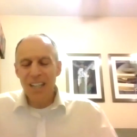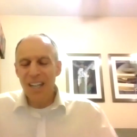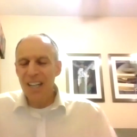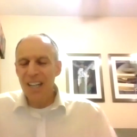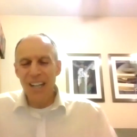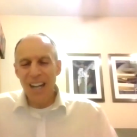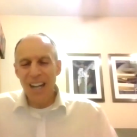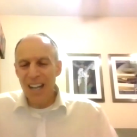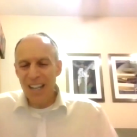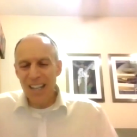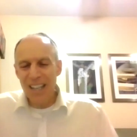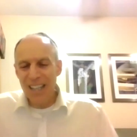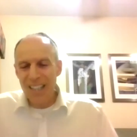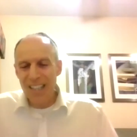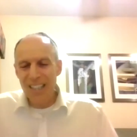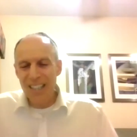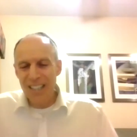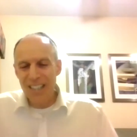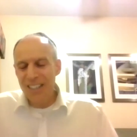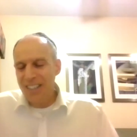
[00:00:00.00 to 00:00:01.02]
I,
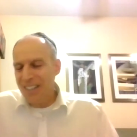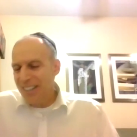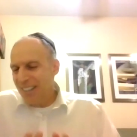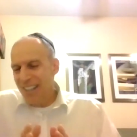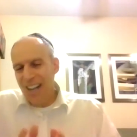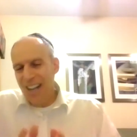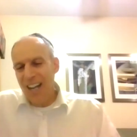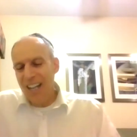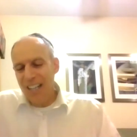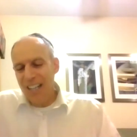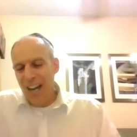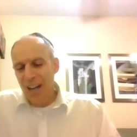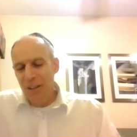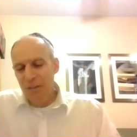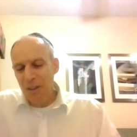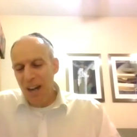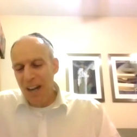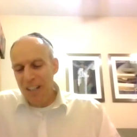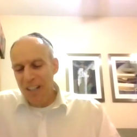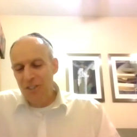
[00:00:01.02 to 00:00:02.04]

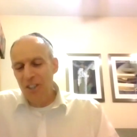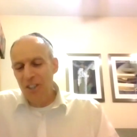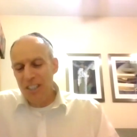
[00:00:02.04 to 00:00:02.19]
I, I